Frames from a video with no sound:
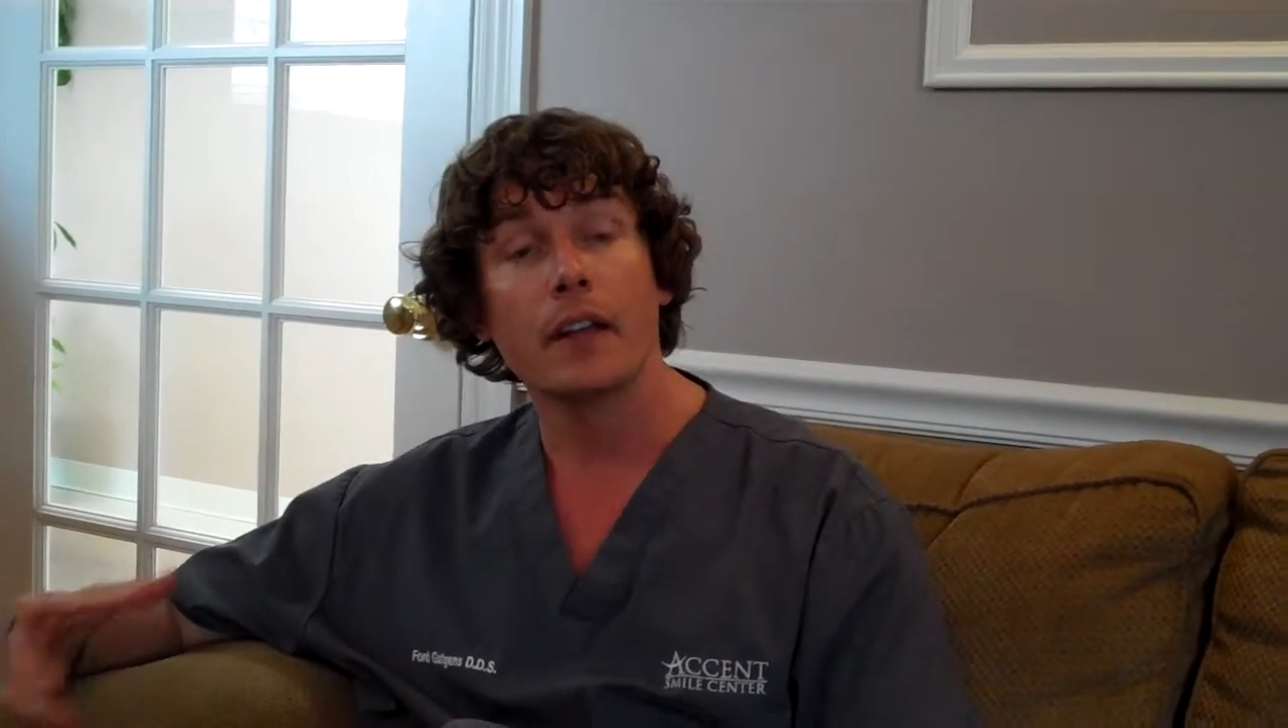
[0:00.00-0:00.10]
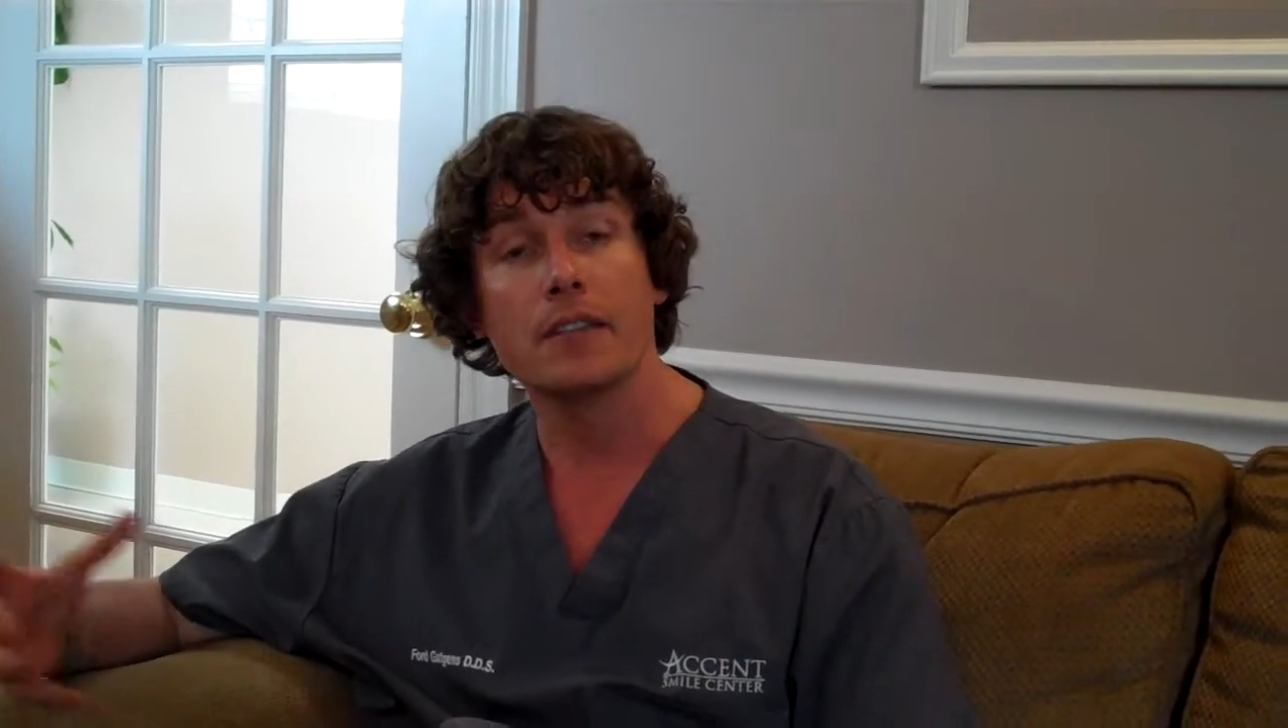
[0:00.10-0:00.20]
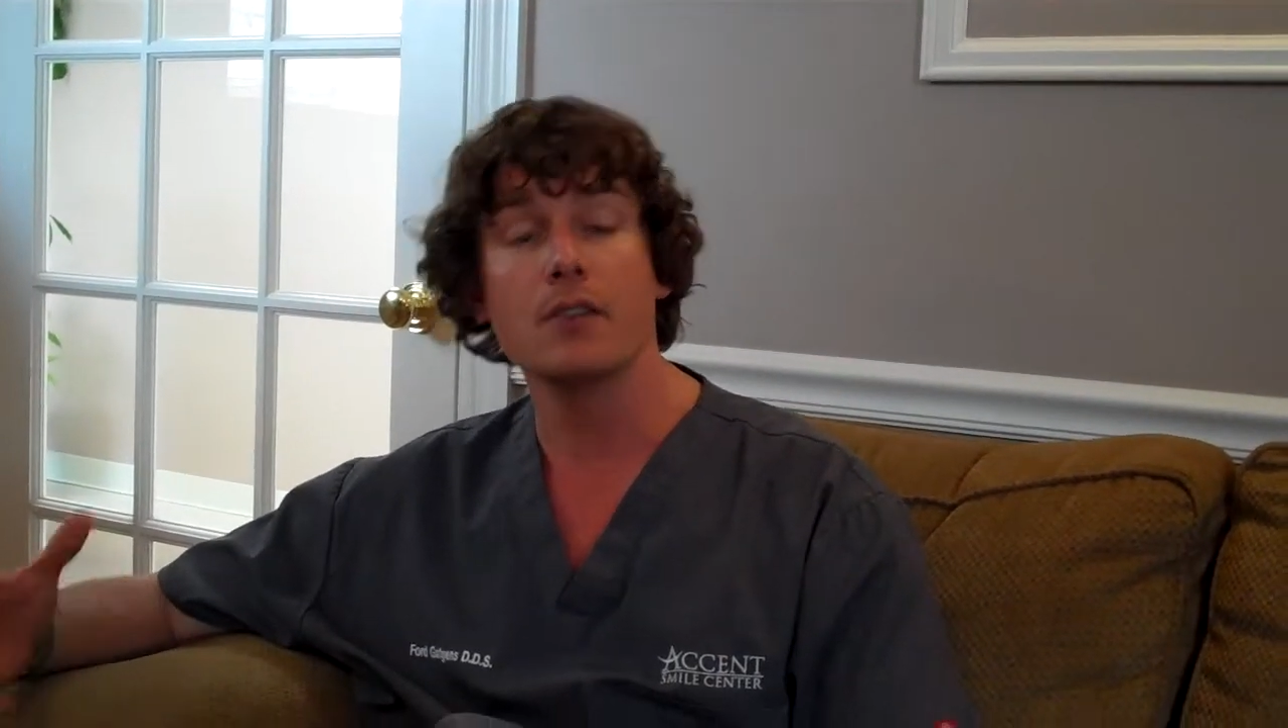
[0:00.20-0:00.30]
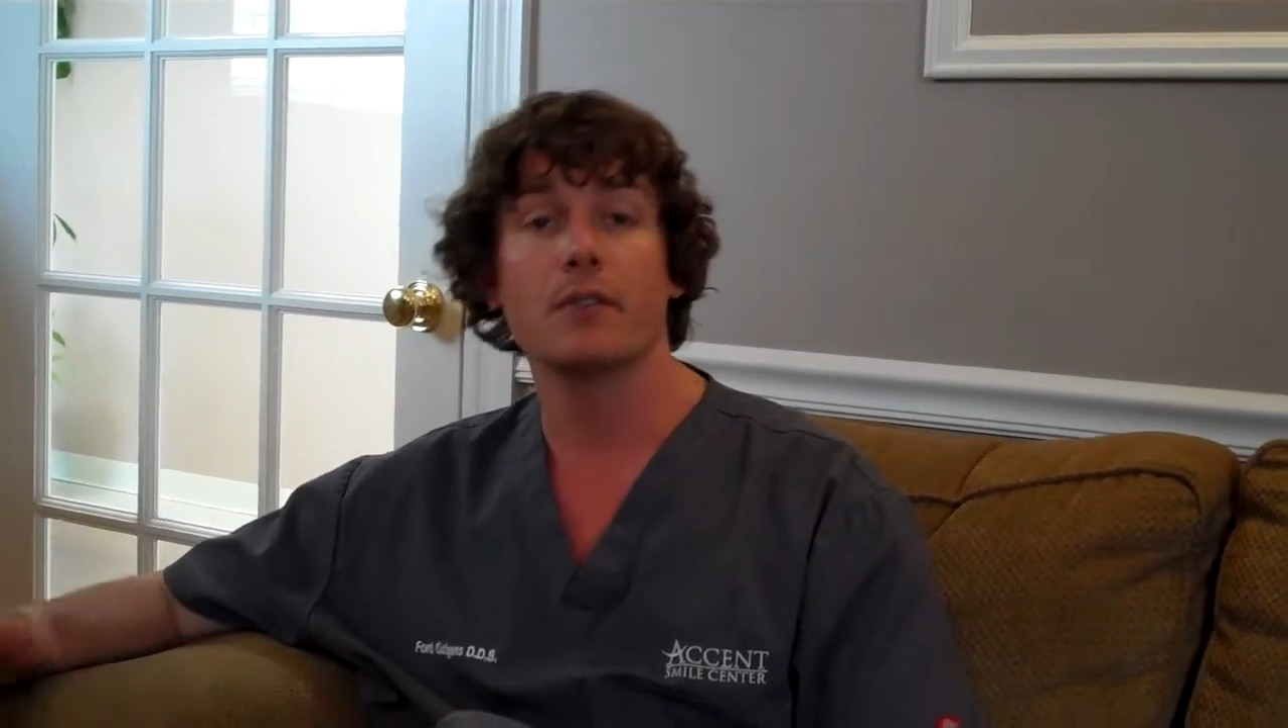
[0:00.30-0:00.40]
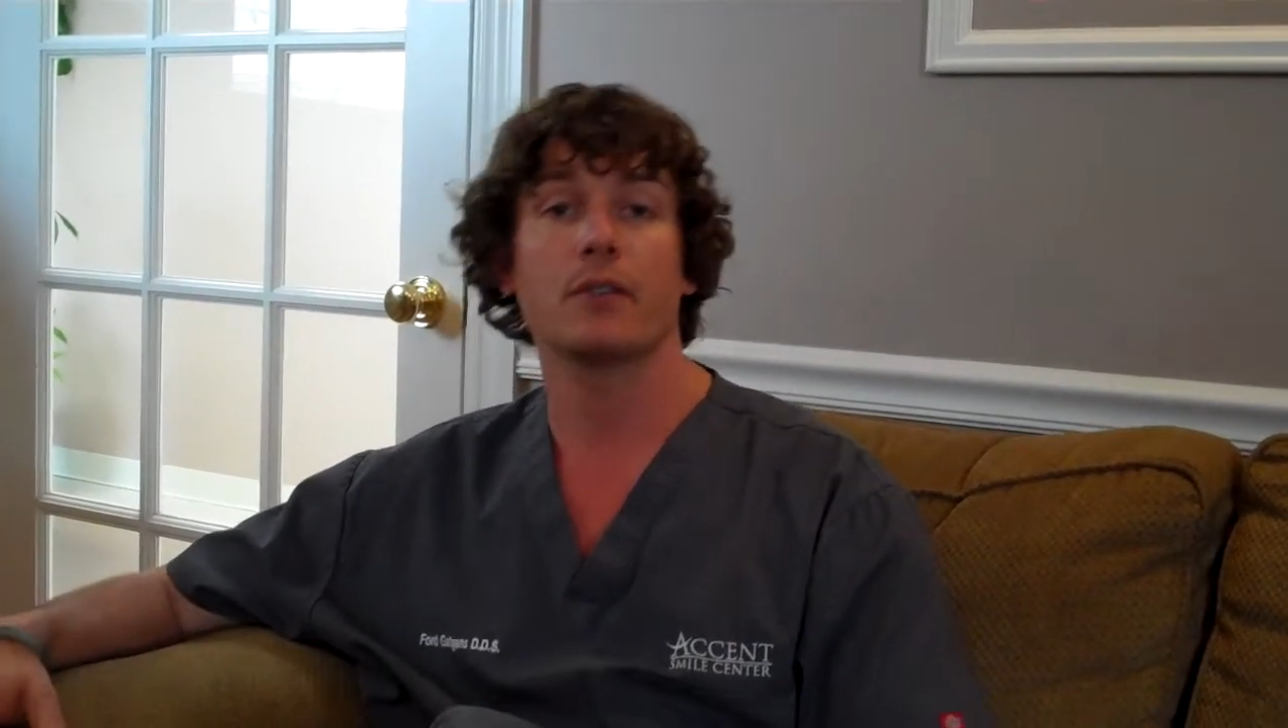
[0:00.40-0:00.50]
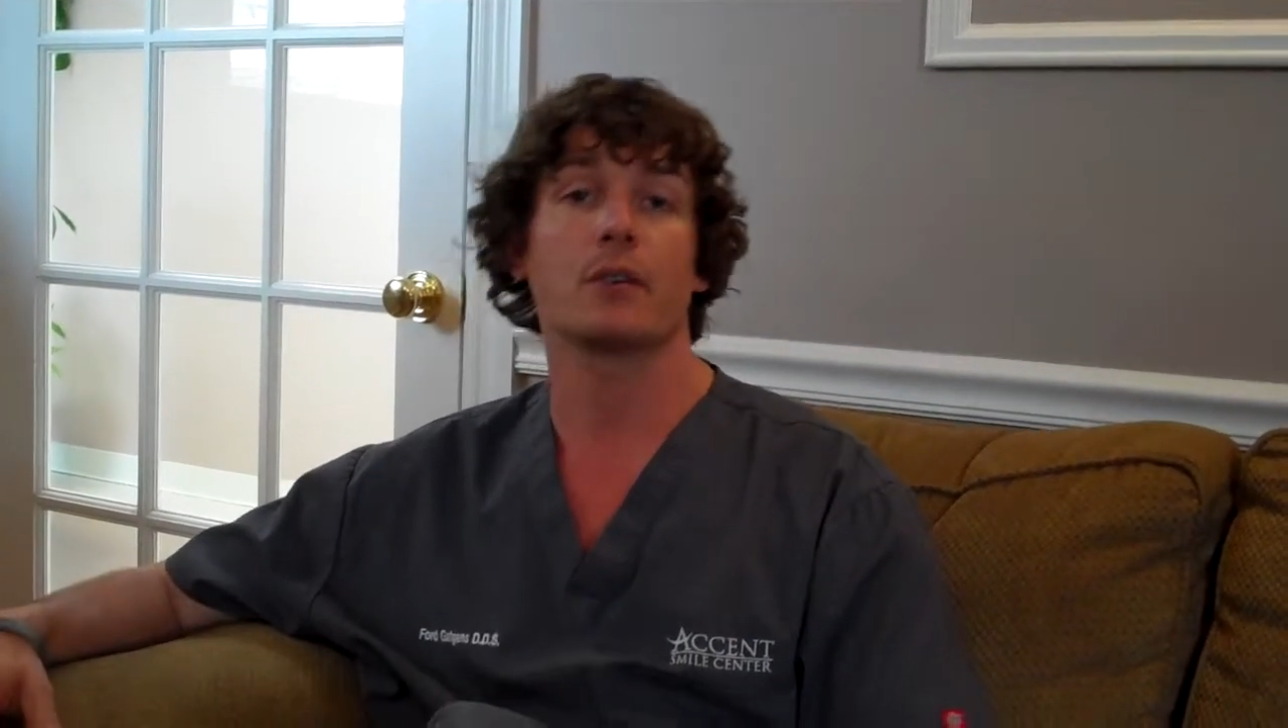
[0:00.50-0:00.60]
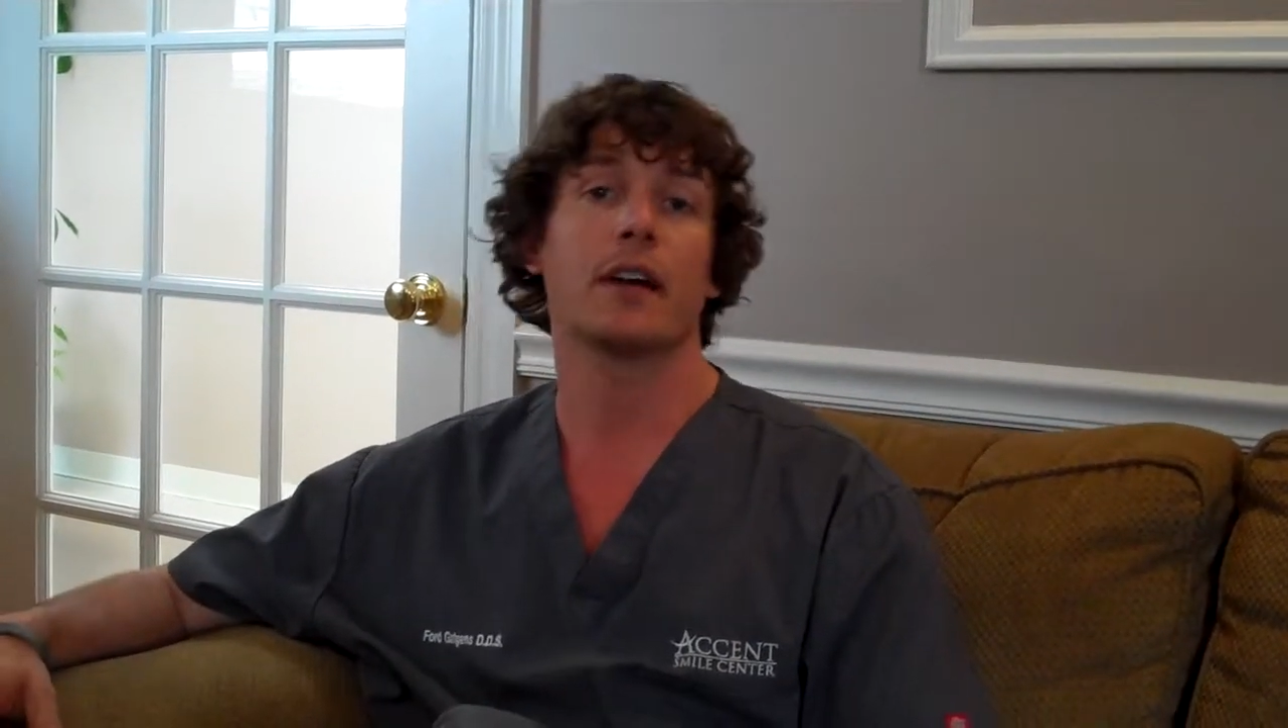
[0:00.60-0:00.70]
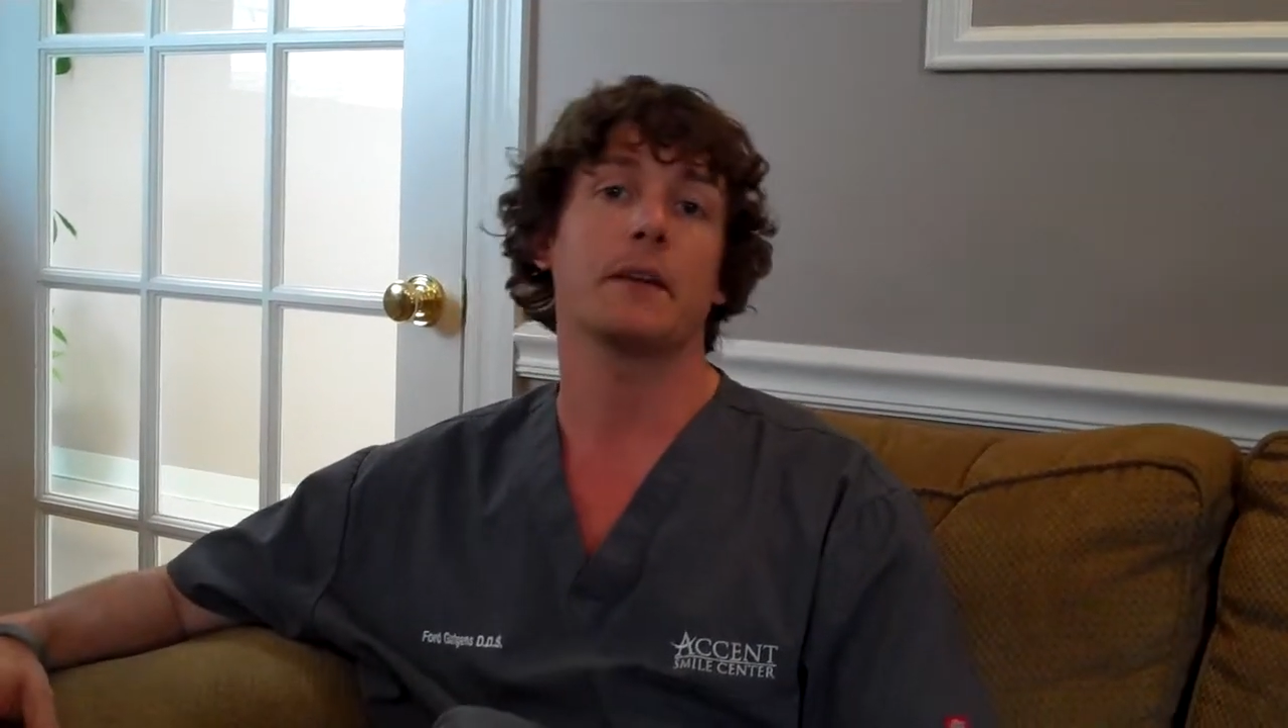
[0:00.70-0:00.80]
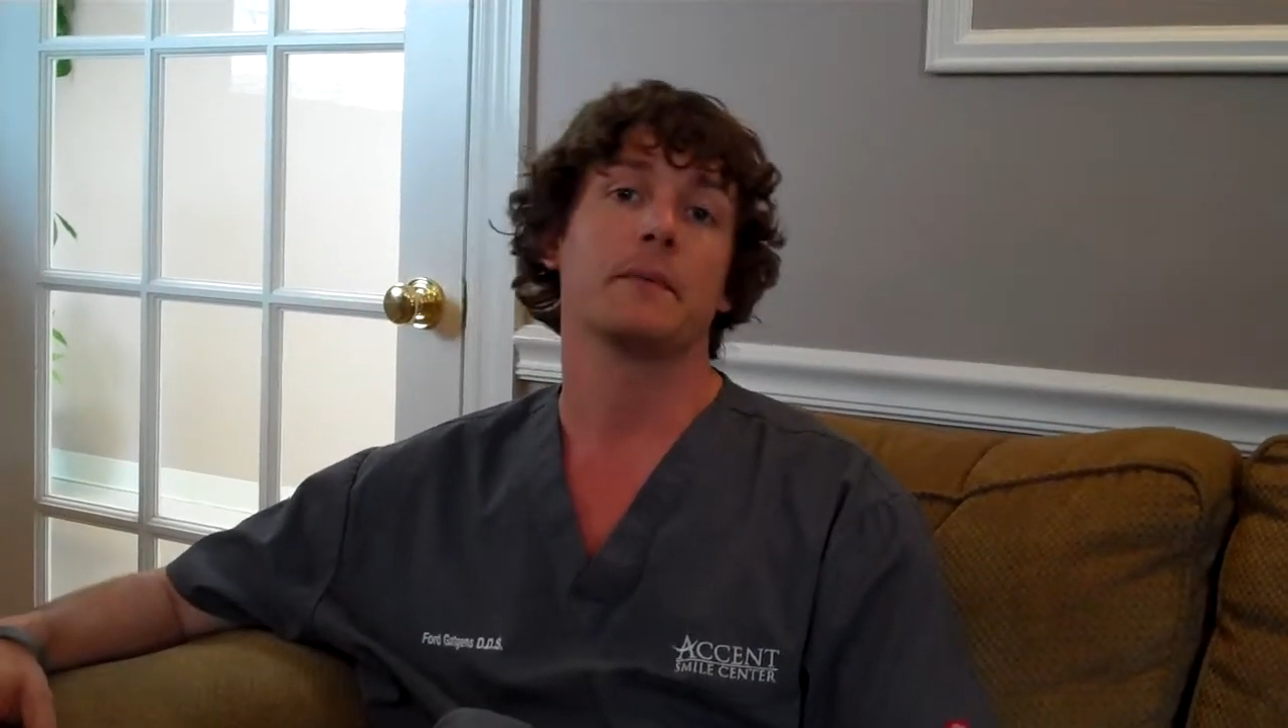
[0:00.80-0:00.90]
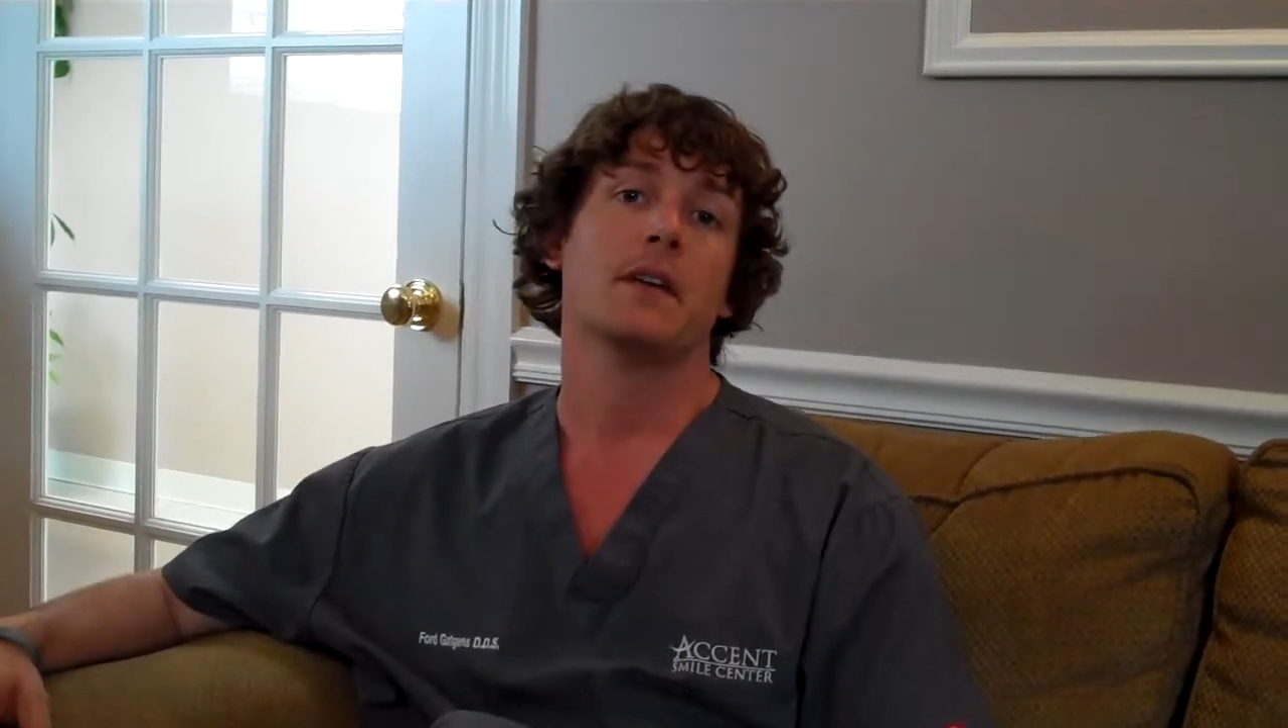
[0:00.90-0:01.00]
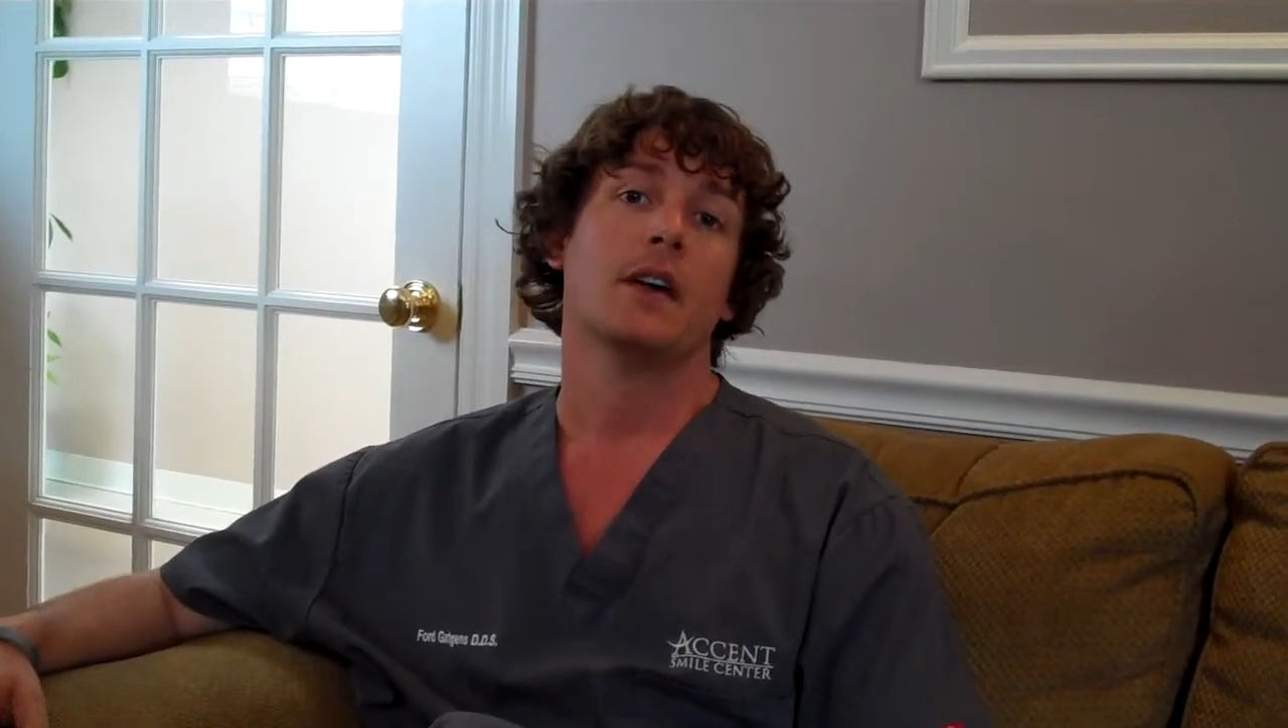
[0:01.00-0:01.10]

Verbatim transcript: a tooth, okay?